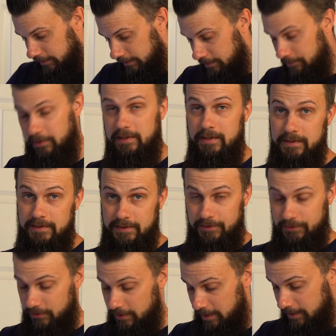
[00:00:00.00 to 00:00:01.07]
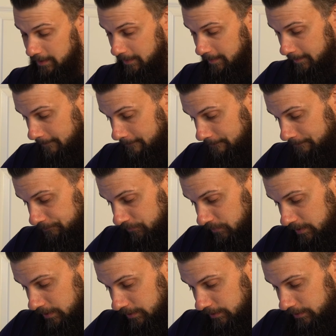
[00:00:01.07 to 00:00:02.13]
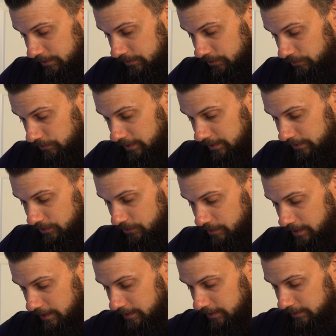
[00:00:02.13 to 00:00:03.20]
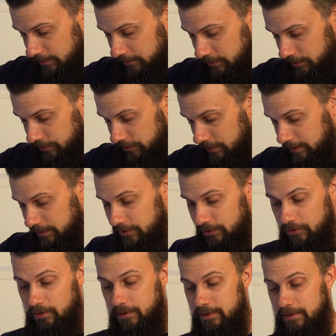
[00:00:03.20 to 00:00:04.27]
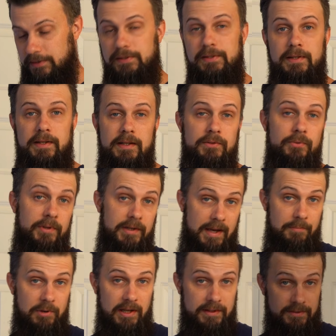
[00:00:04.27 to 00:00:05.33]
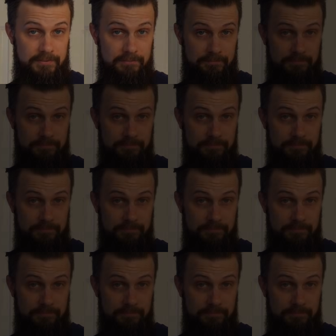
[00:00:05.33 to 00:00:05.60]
a little bit easier today. So let's go ahead and just install this into the cabinet.